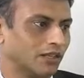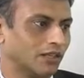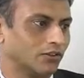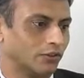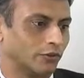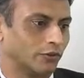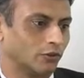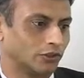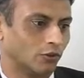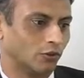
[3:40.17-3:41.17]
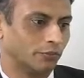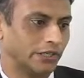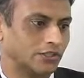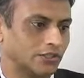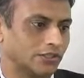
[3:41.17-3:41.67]
So if you go to the home
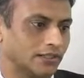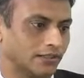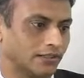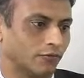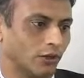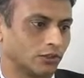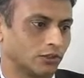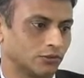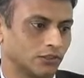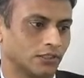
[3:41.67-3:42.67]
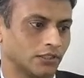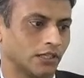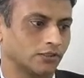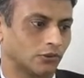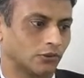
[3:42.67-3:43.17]
page, there is a fall
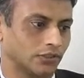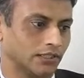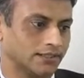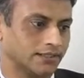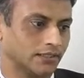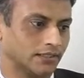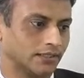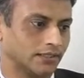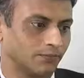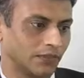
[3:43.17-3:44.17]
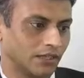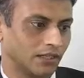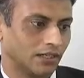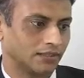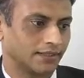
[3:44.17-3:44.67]
2009 courses listed there.
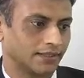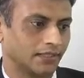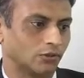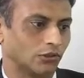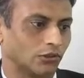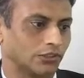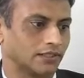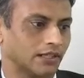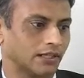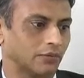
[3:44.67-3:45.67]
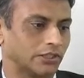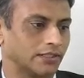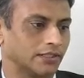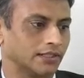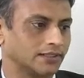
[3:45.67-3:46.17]
The second course is Elementary
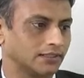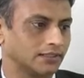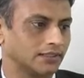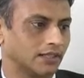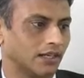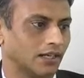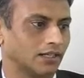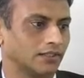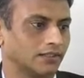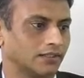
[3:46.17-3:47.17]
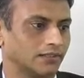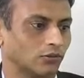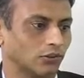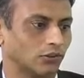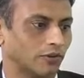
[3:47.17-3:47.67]
Sanskrit, and here is the
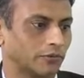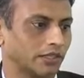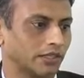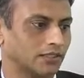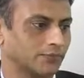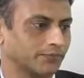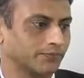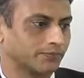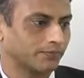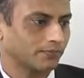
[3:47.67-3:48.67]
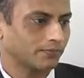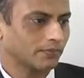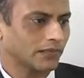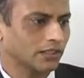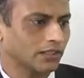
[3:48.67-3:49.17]
course website.
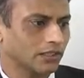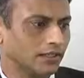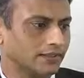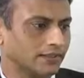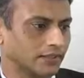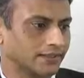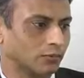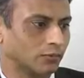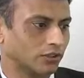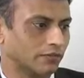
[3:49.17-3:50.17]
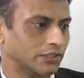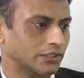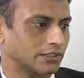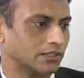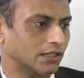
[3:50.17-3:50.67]
Here is the textbook, which
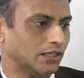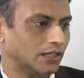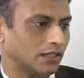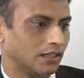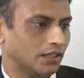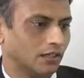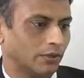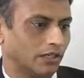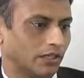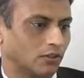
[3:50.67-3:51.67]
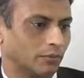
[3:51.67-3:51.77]
is by